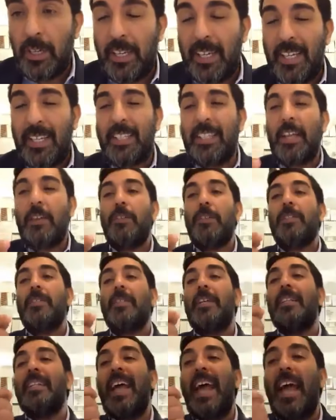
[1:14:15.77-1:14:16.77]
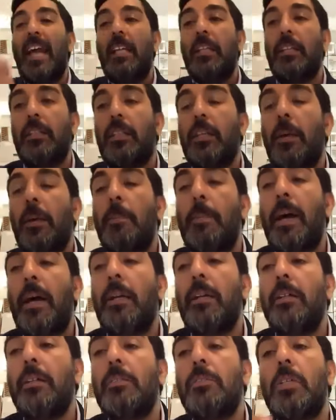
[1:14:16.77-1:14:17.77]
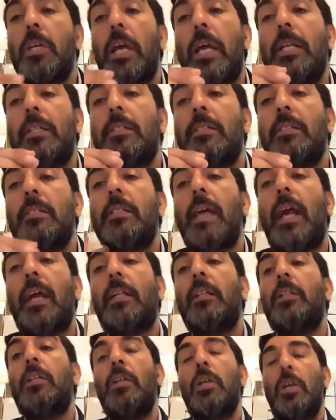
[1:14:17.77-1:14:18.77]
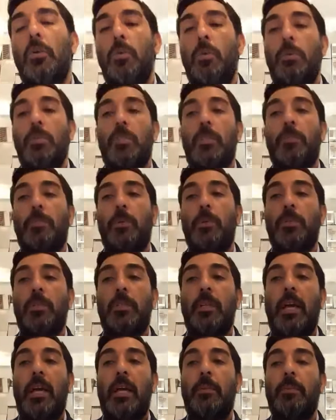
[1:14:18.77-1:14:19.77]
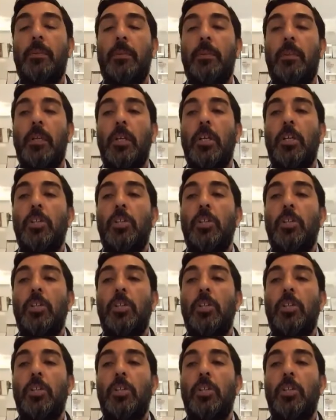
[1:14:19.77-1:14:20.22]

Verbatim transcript: he never said anything about it. It's exactly what was supposed to happen.